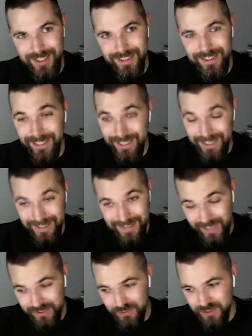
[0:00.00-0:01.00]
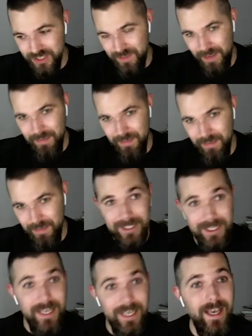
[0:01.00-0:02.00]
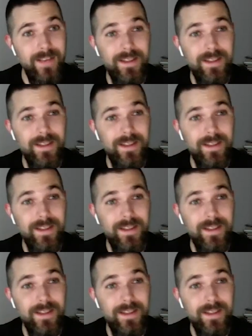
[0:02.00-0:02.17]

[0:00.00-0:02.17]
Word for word: articulate exactly what's in my mind.